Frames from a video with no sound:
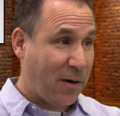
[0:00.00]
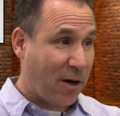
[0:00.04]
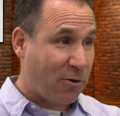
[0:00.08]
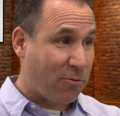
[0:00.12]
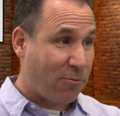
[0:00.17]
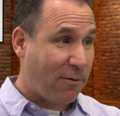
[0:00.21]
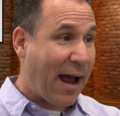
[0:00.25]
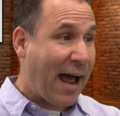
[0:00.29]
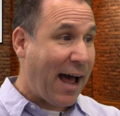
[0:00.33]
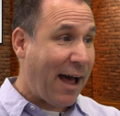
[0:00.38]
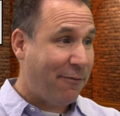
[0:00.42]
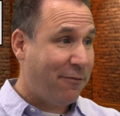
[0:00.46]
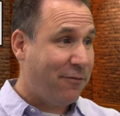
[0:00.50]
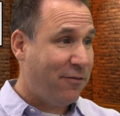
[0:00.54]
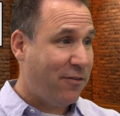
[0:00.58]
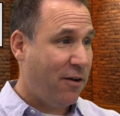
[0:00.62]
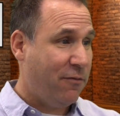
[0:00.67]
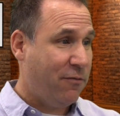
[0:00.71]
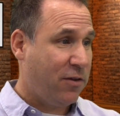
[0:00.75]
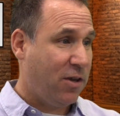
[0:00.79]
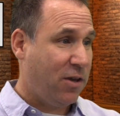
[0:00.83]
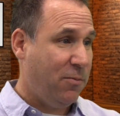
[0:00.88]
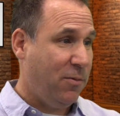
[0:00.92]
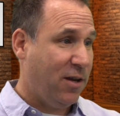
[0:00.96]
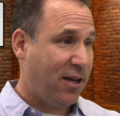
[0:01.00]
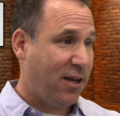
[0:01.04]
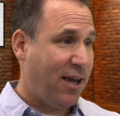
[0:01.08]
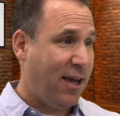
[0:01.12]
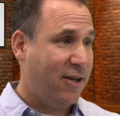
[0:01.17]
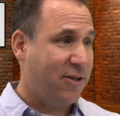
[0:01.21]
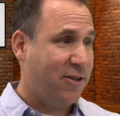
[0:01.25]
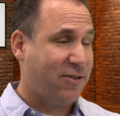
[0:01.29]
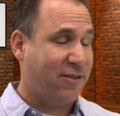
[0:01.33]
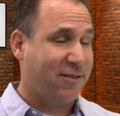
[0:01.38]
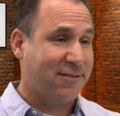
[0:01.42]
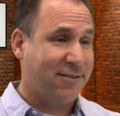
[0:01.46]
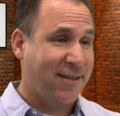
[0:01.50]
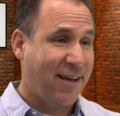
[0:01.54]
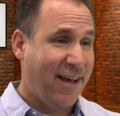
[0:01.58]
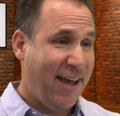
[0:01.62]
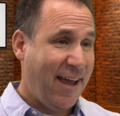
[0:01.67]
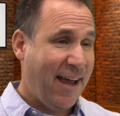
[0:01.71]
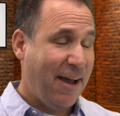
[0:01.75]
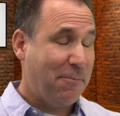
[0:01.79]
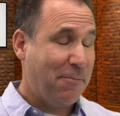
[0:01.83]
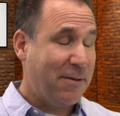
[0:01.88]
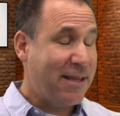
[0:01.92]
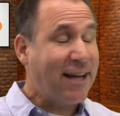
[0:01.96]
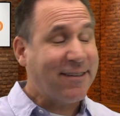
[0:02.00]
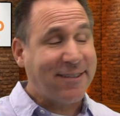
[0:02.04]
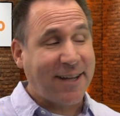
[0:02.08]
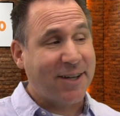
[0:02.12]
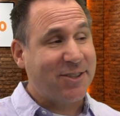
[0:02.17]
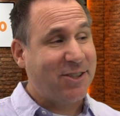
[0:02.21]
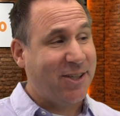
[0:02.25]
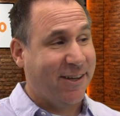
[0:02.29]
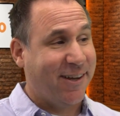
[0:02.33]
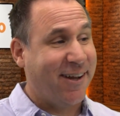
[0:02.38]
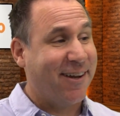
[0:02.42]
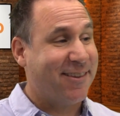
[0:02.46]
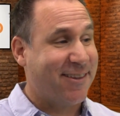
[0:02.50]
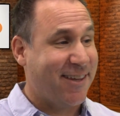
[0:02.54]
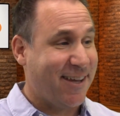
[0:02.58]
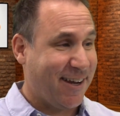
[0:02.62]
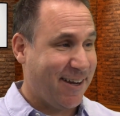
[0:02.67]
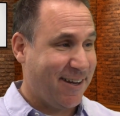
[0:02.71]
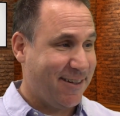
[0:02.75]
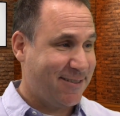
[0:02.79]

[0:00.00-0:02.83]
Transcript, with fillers: form a graph of communications, but that's actually a good thing.